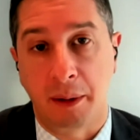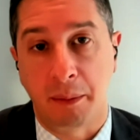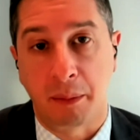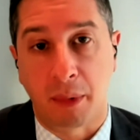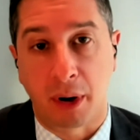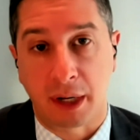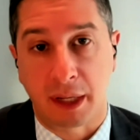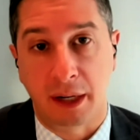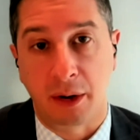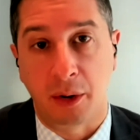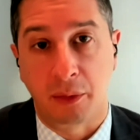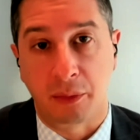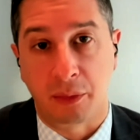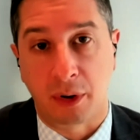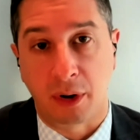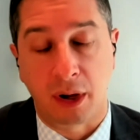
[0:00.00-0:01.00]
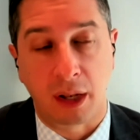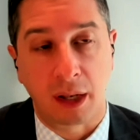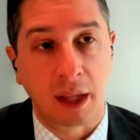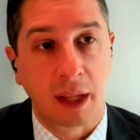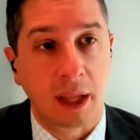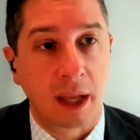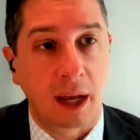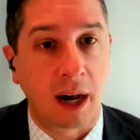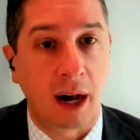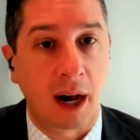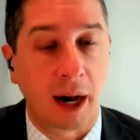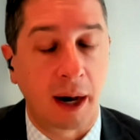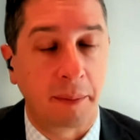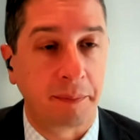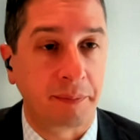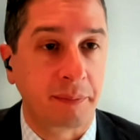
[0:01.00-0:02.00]
market overall.
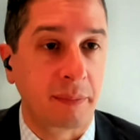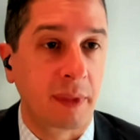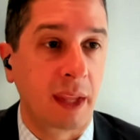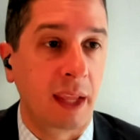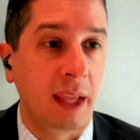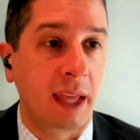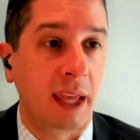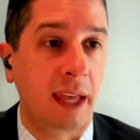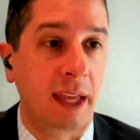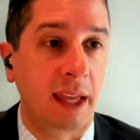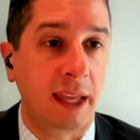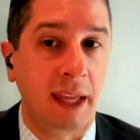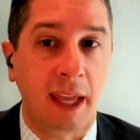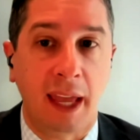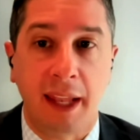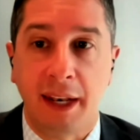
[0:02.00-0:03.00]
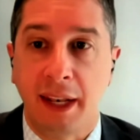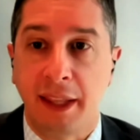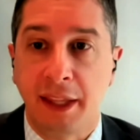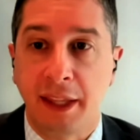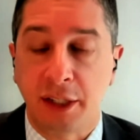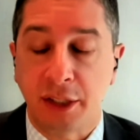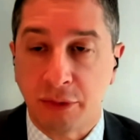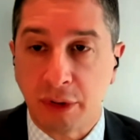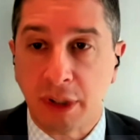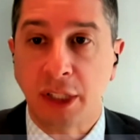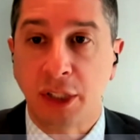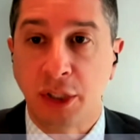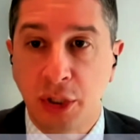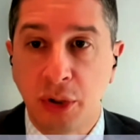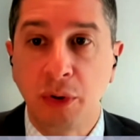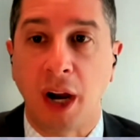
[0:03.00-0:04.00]
And there's really
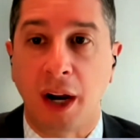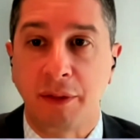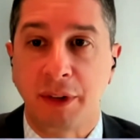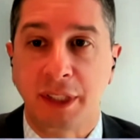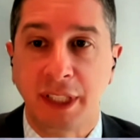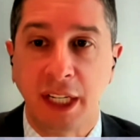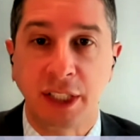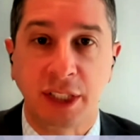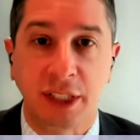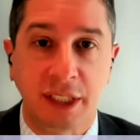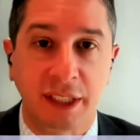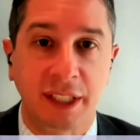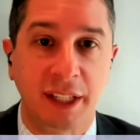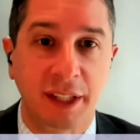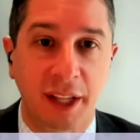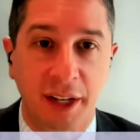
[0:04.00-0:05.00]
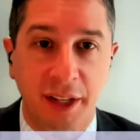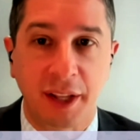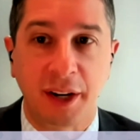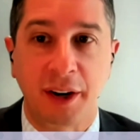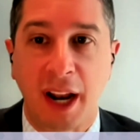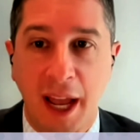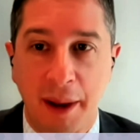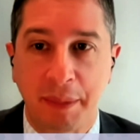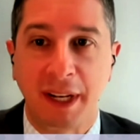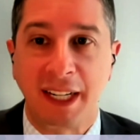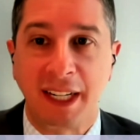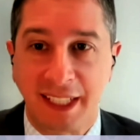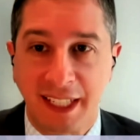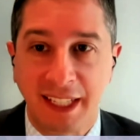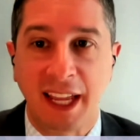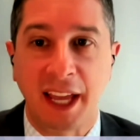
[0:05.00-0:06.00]
two conversations that are
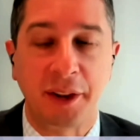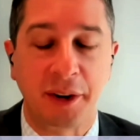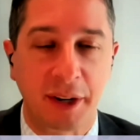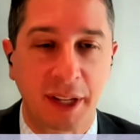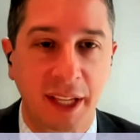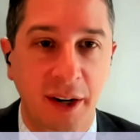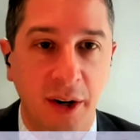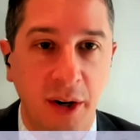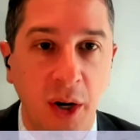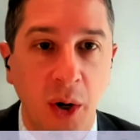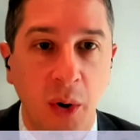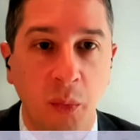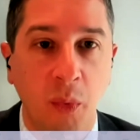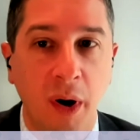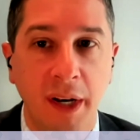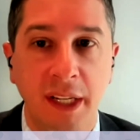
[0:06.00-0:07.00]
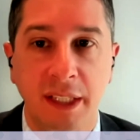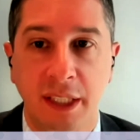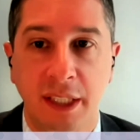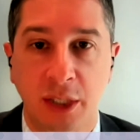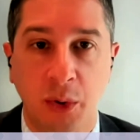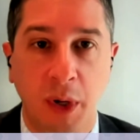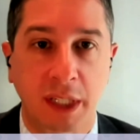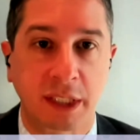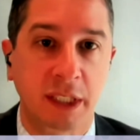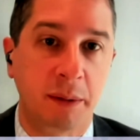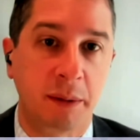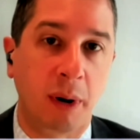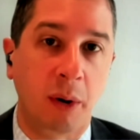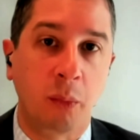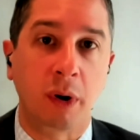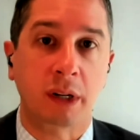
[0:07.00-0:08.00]
happening together here. One is this question
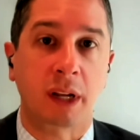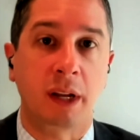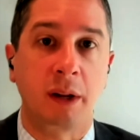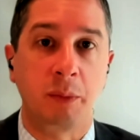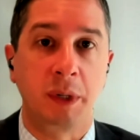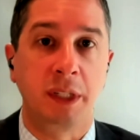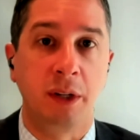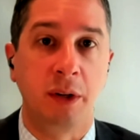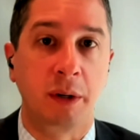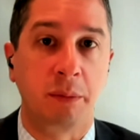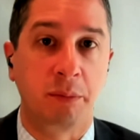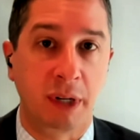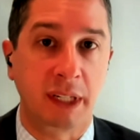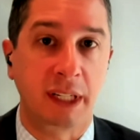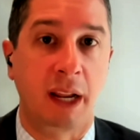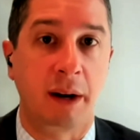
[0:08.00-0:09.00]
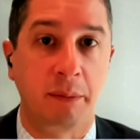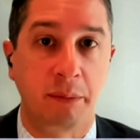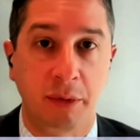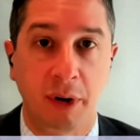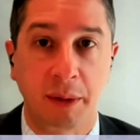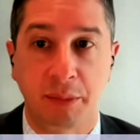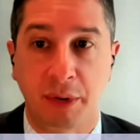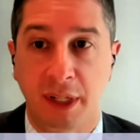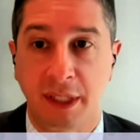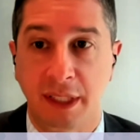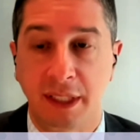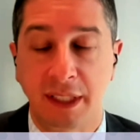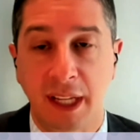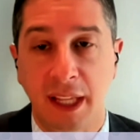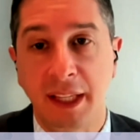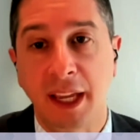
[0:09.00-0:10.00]
about what can we do to bring down drug
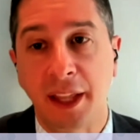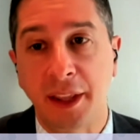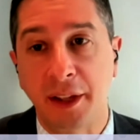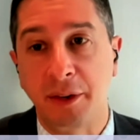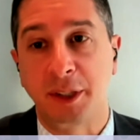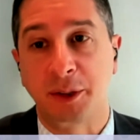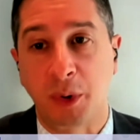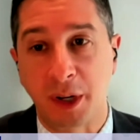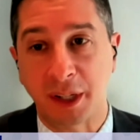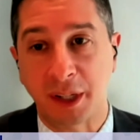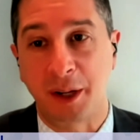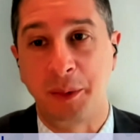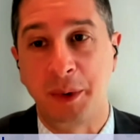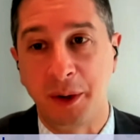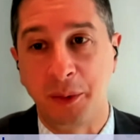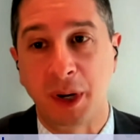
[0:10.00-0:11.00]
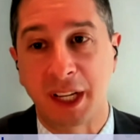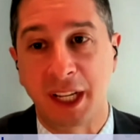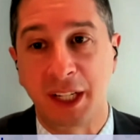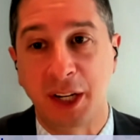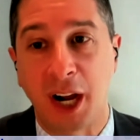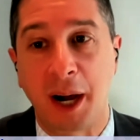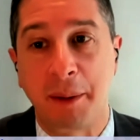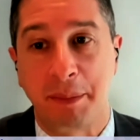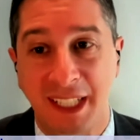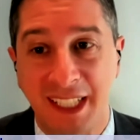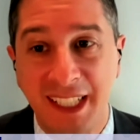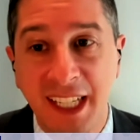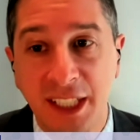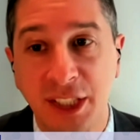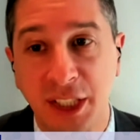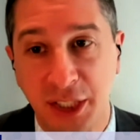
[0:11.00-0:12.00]
prices? And the other is what can
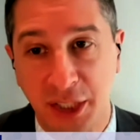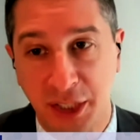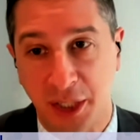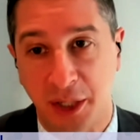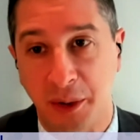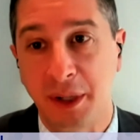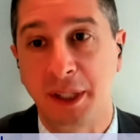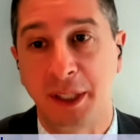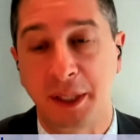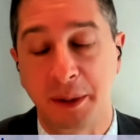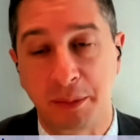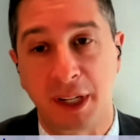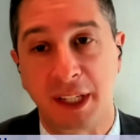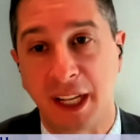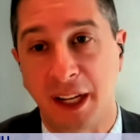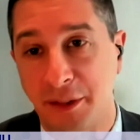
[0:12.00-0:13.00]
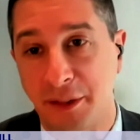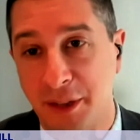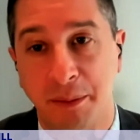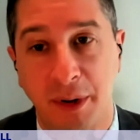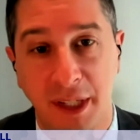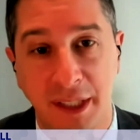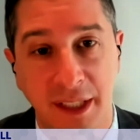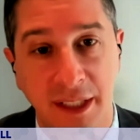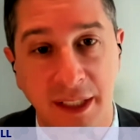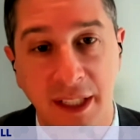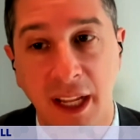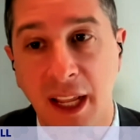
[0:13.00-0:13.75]
competition do to bring down drug prices?